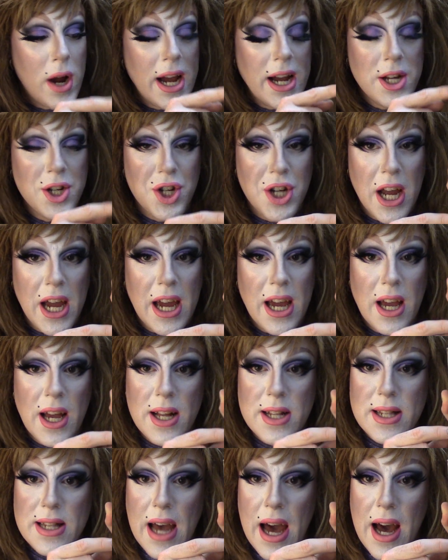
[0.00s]

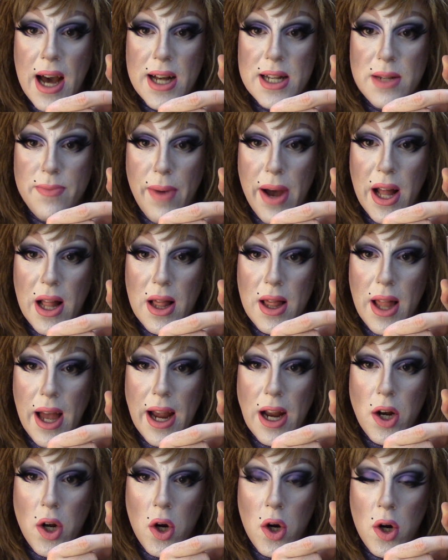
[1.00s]
shades as my
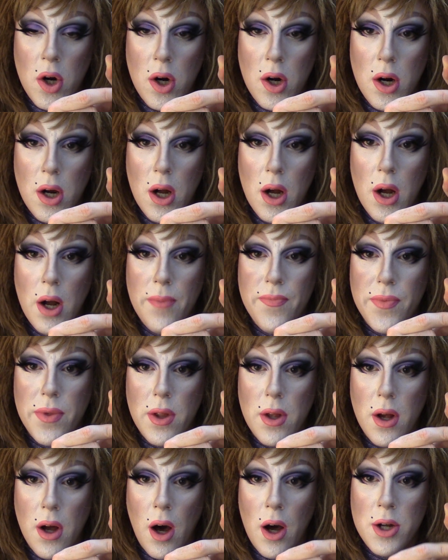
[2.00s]
lighter
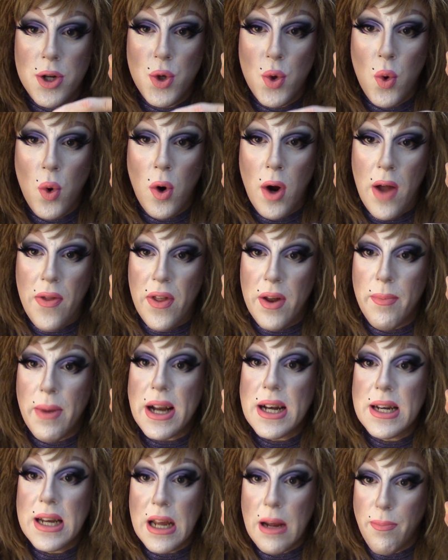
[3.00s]
contour and then my
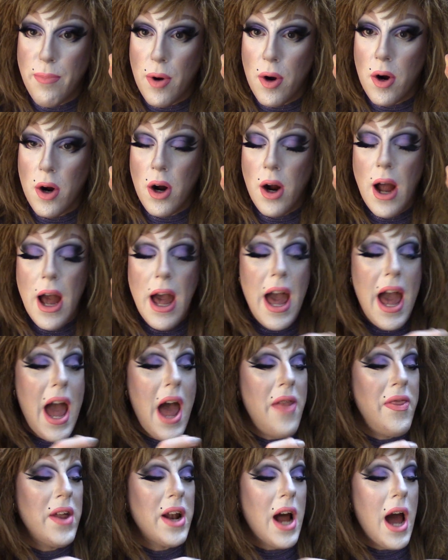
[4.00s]
deeper,
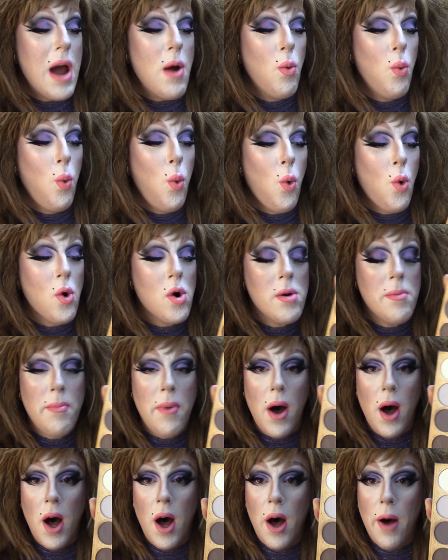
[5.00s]
and then I warm
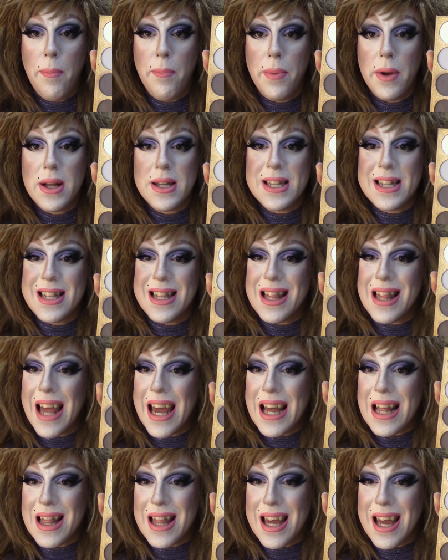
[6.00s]
up
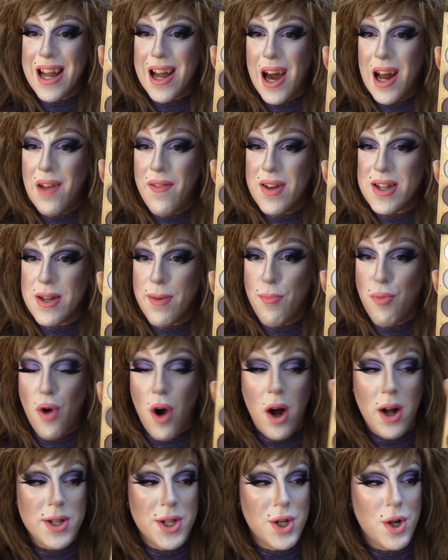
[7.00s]
slightly kind of as a
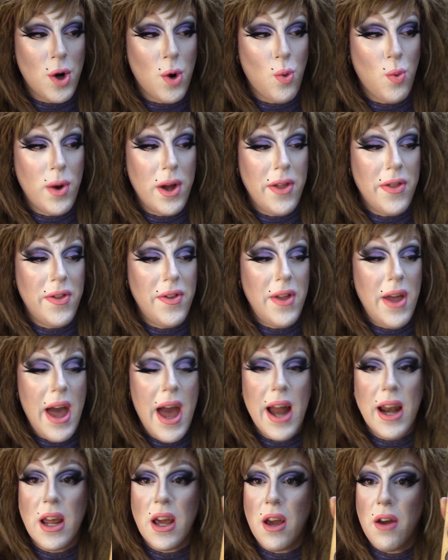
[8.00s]
bronzer with
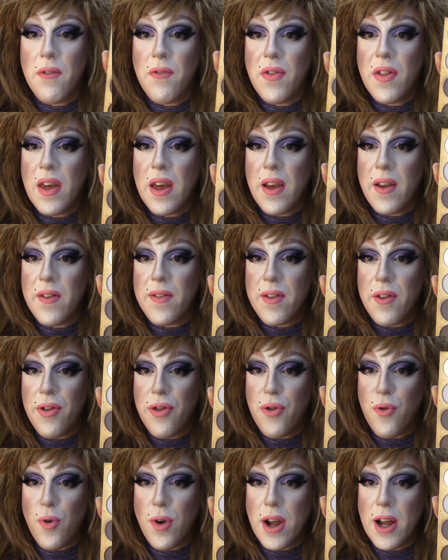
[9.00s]
any of these
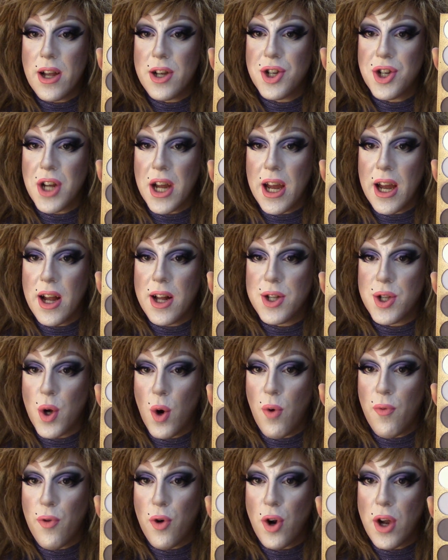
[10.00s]
3 shades
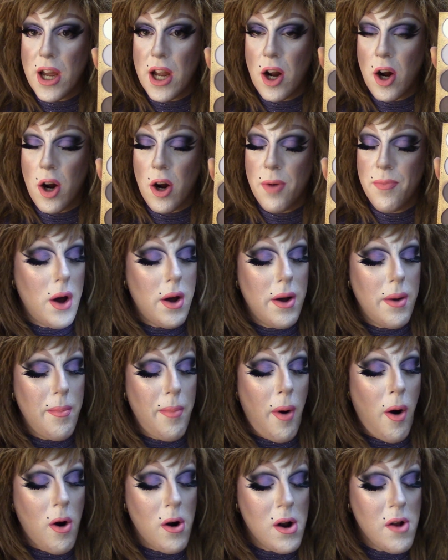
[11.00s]
over here.
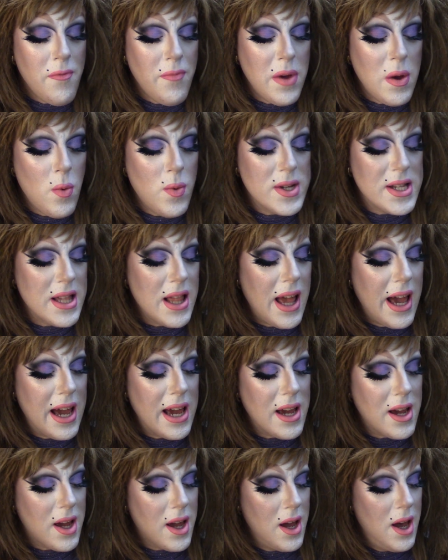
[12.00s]
Part of me was
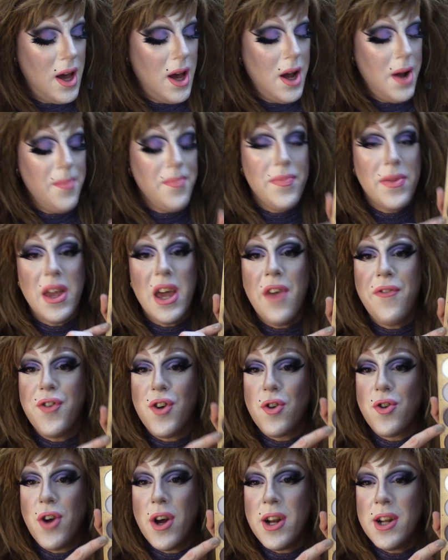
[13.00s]
like, if you're
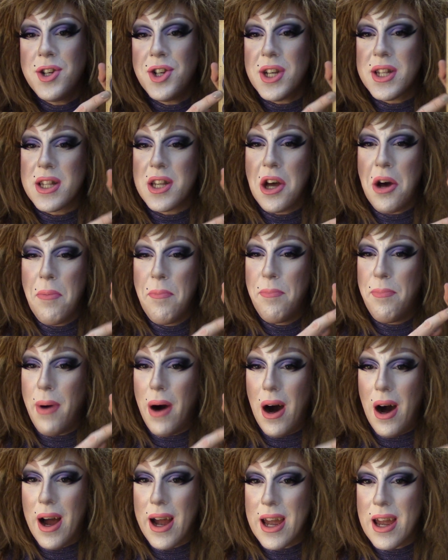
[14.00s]
gonna just
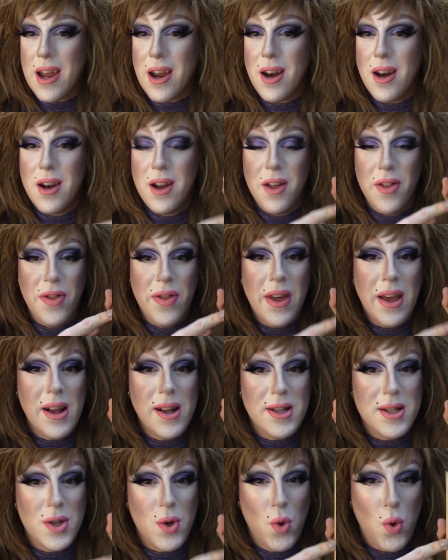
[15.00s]
combine
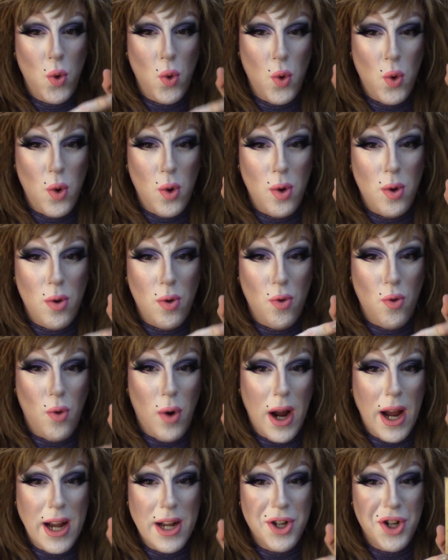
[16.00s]
these cool
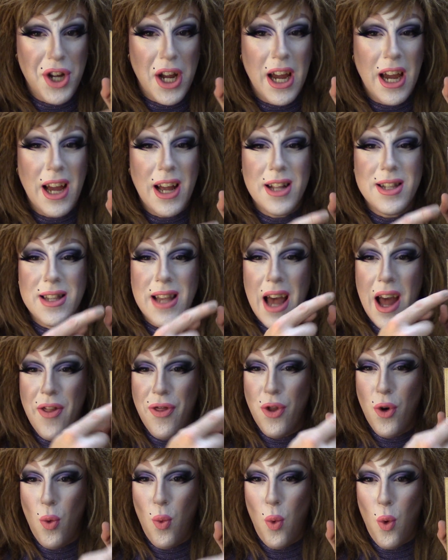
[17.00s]
gray shades and
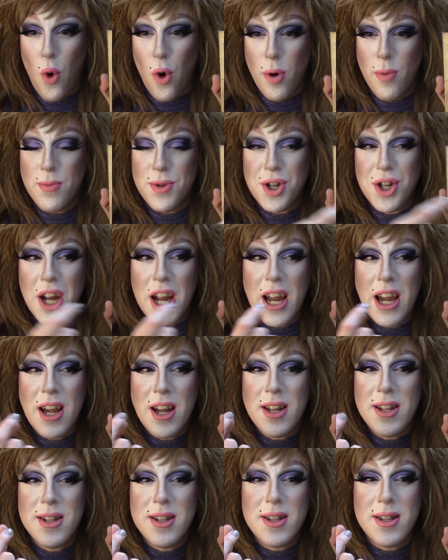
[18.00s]
the warm
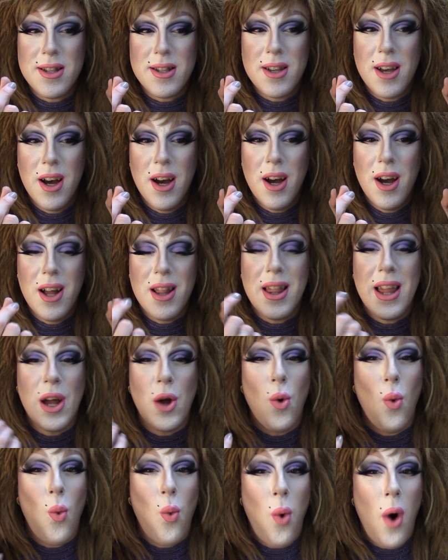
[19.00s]
shades, like
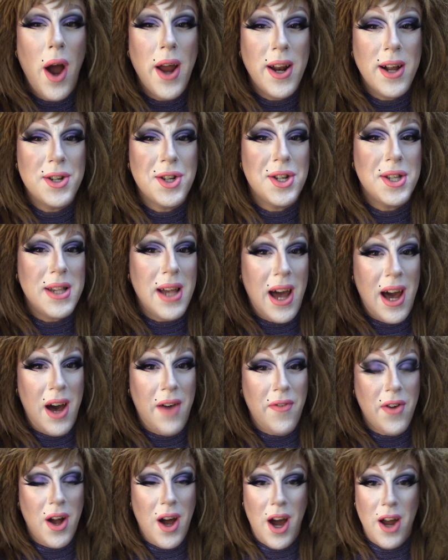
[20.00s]
why not just have a kind